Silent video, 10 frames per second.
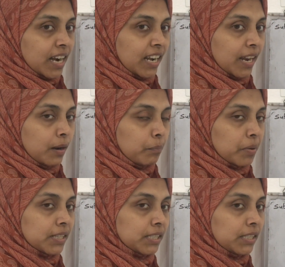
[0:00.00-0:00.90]
10
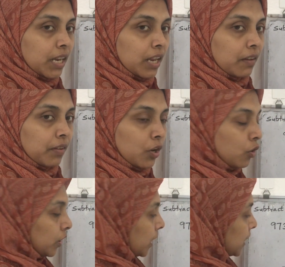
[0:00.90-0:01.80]
plus 3 we
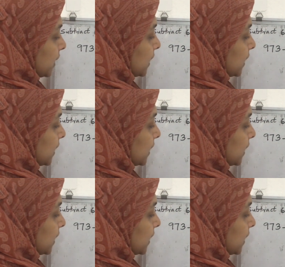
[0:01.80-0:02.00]
know that is